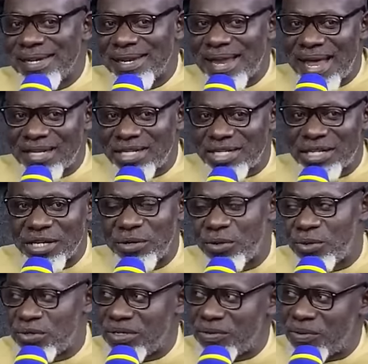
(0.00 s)
As she they
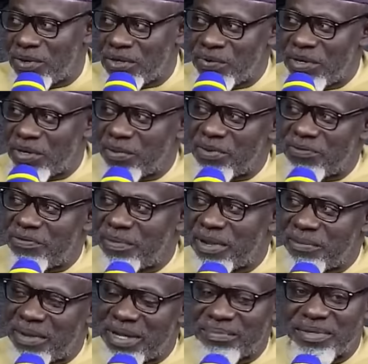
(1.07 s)
go, the word will come up from my
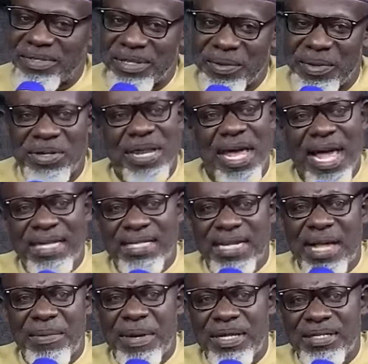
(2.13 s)
mouth because I ask
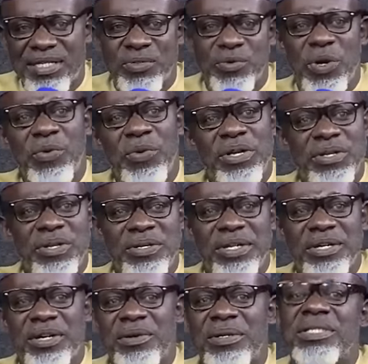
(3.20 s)
her, man, since when were you done? They come.